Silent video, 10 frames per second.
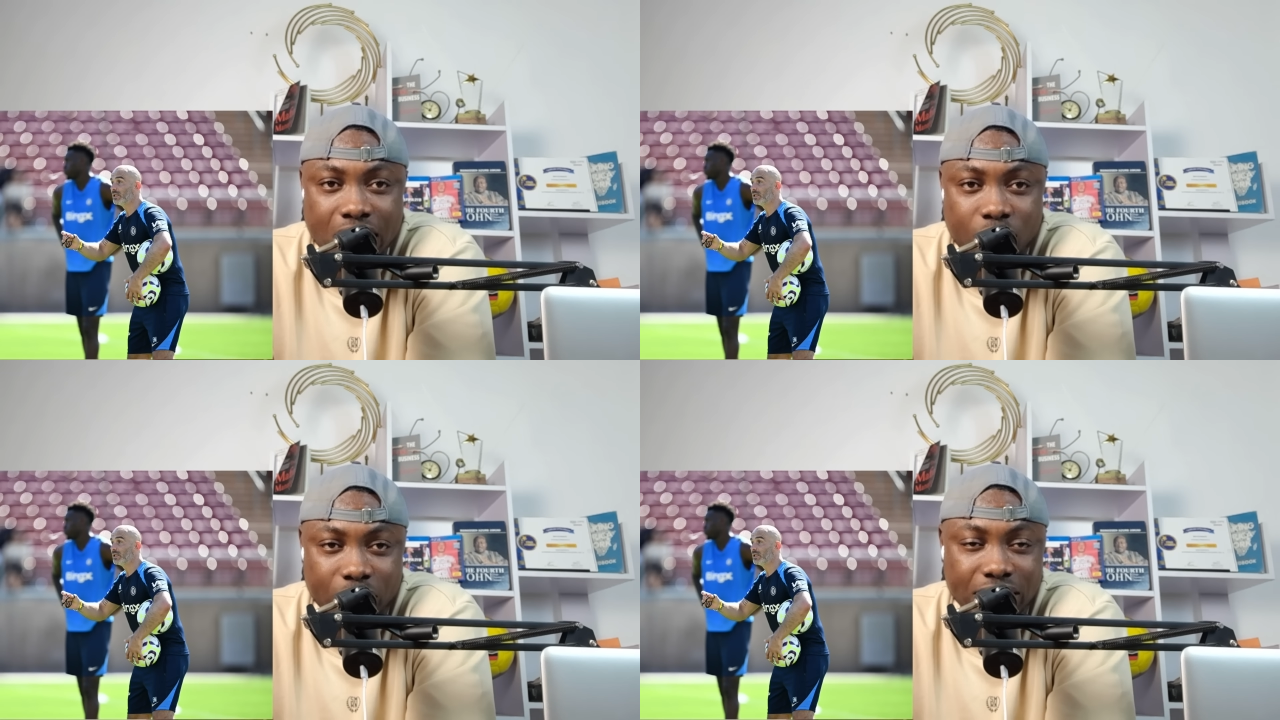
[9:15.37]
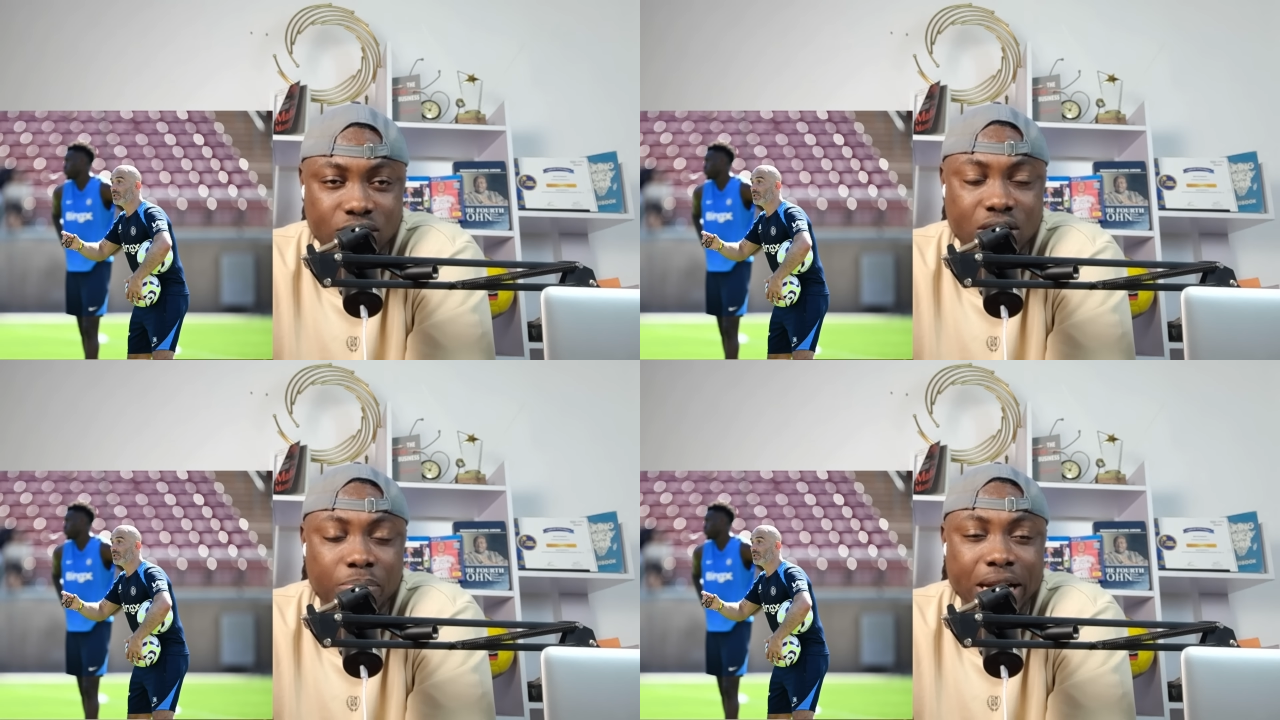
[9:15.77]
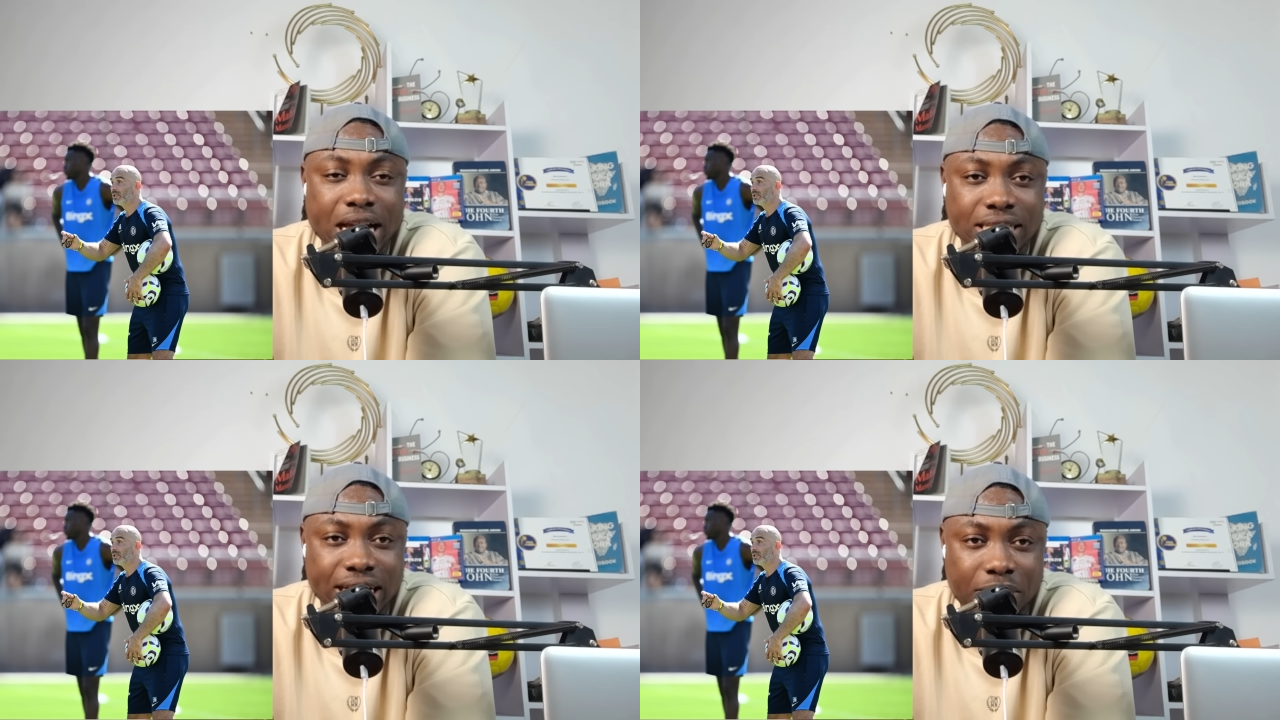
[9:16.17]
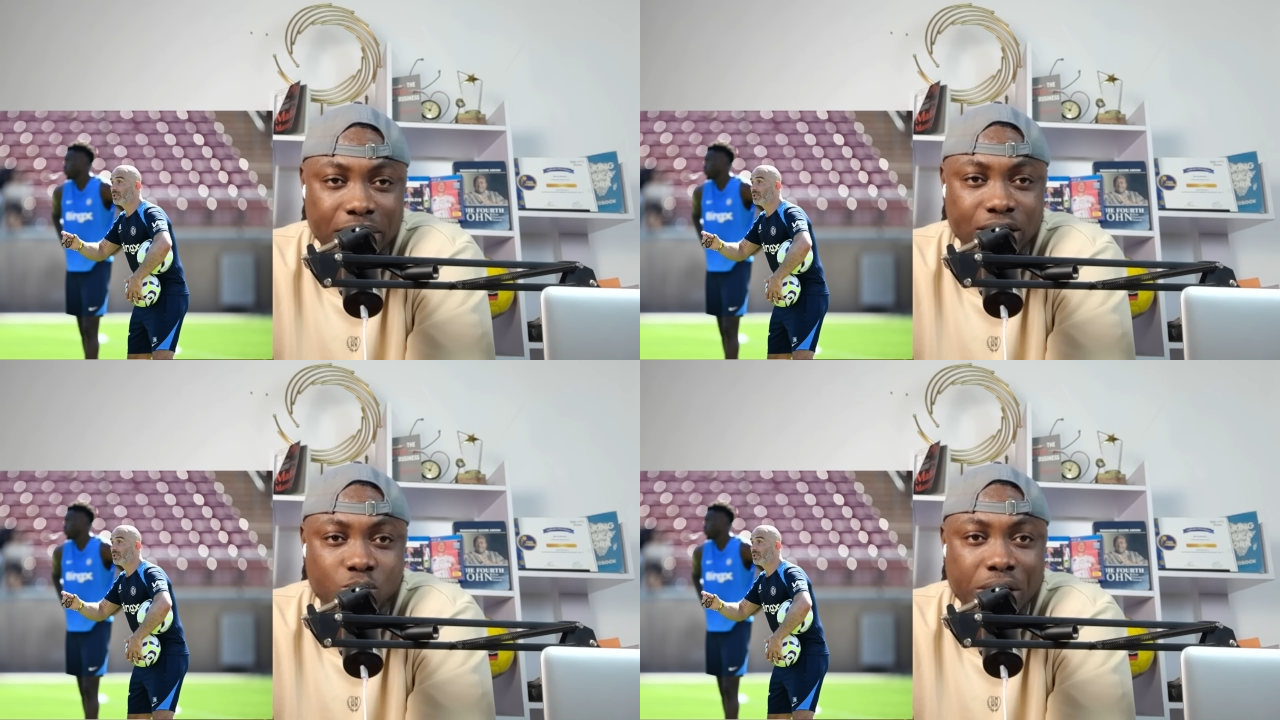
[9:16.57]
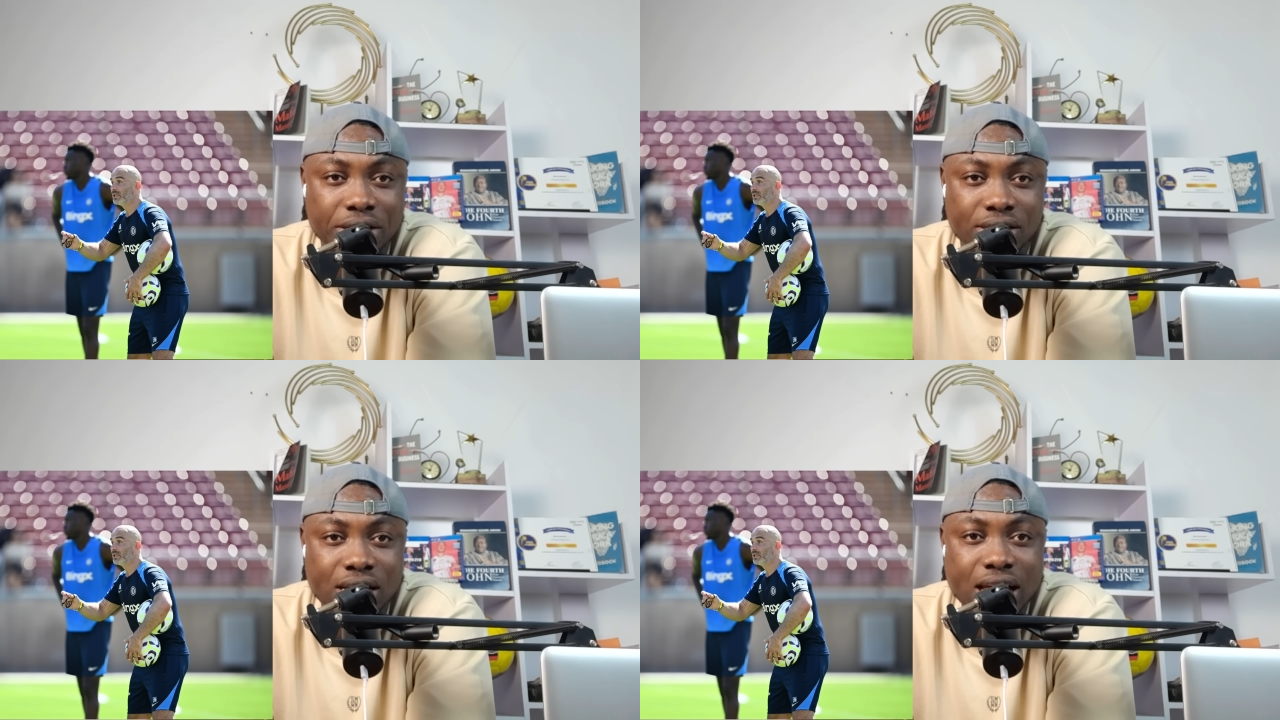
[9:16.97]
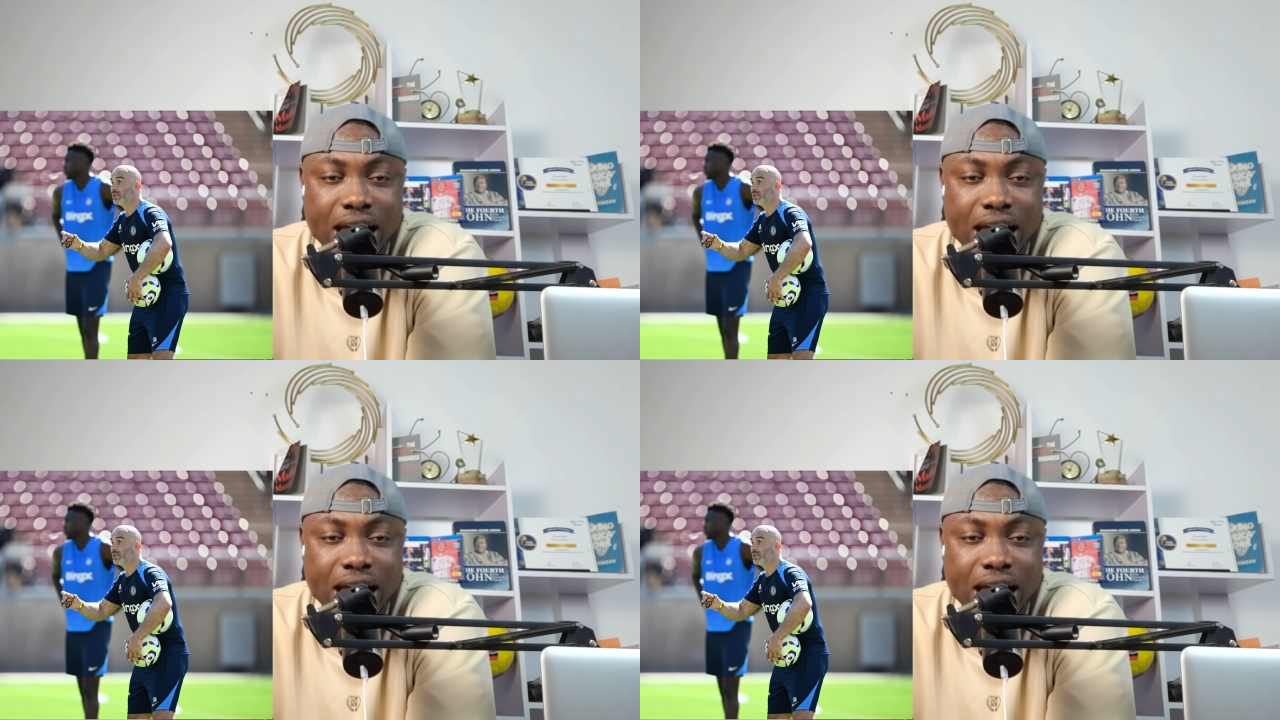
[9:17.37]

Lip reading: When I say on the player side, I mean his wages,